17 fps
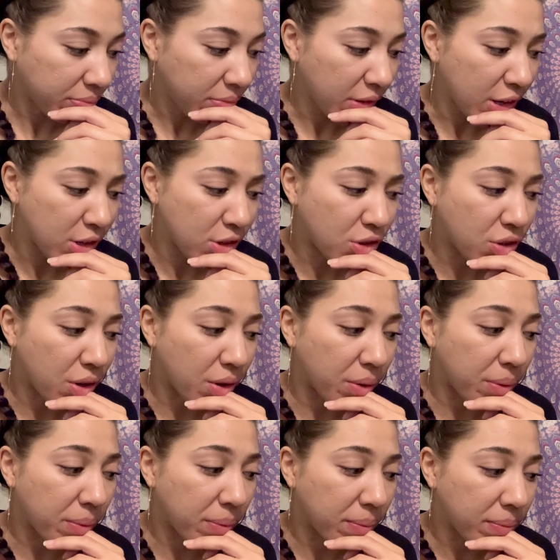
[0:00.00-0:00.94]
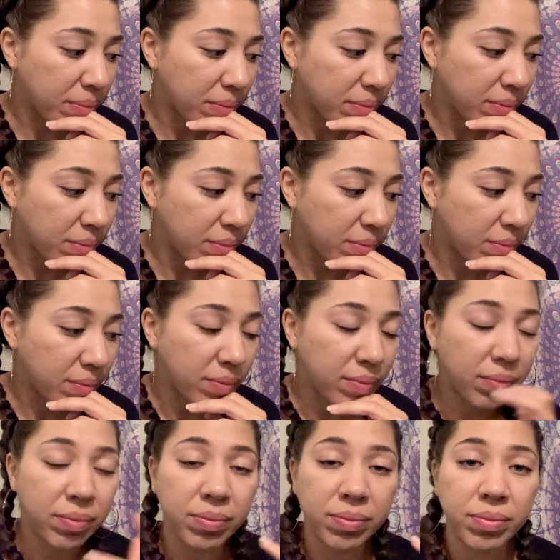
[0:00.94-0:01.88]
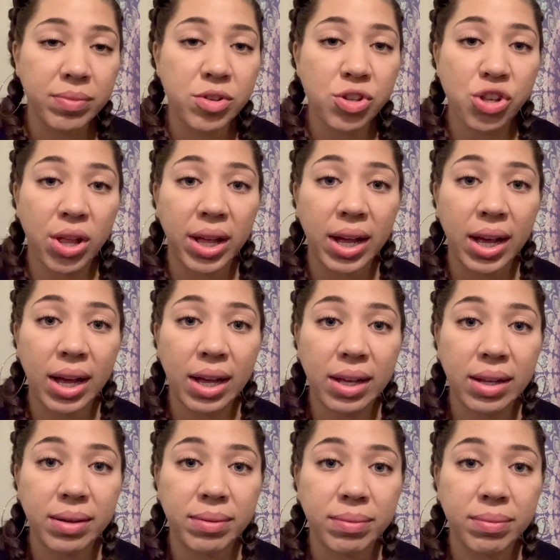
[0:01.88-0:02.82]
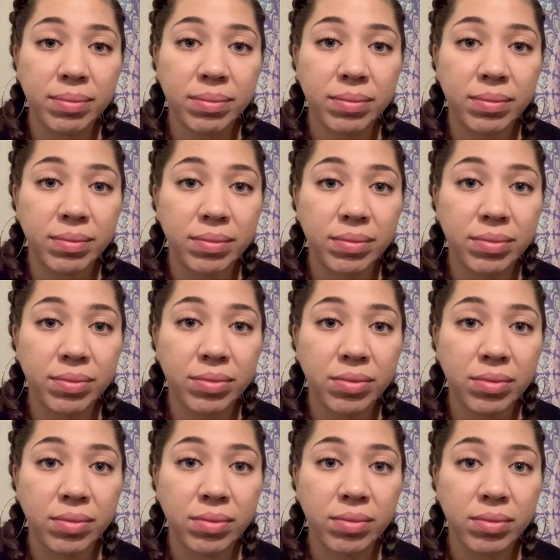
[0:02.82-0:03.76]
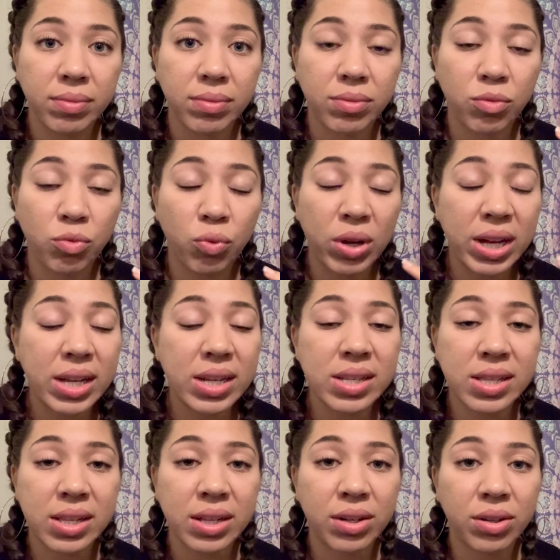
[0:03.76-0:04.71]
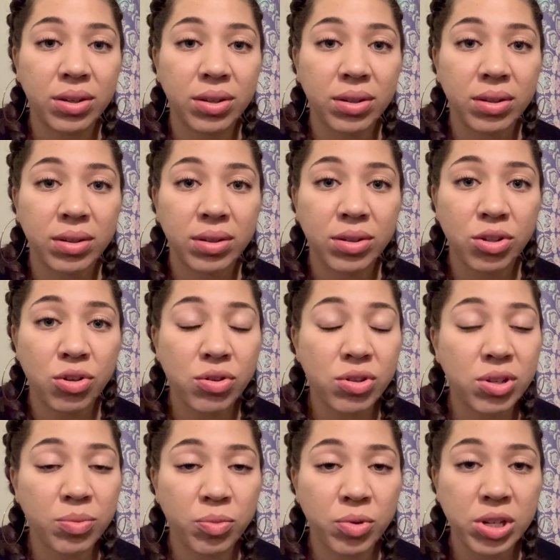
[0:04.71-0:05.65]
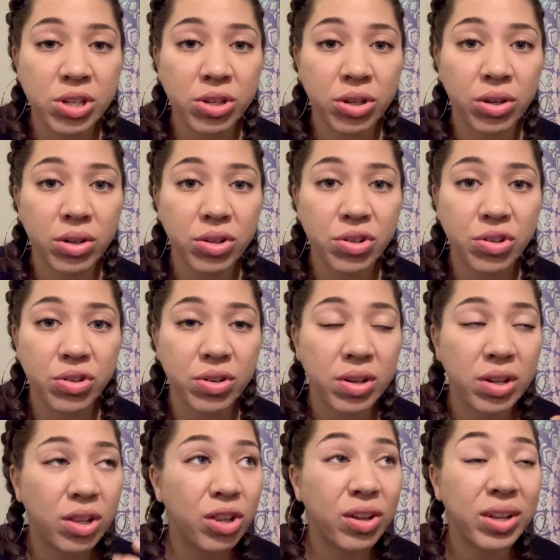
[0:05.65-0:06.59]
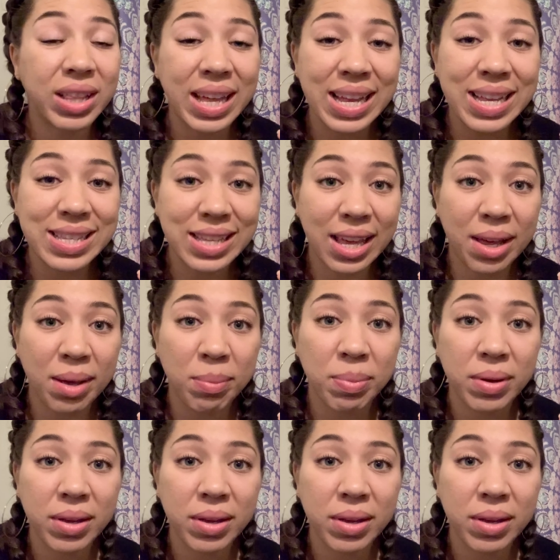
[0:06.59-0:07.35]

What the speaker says: So that's all I got. Reconsider. Do some research. Look things up.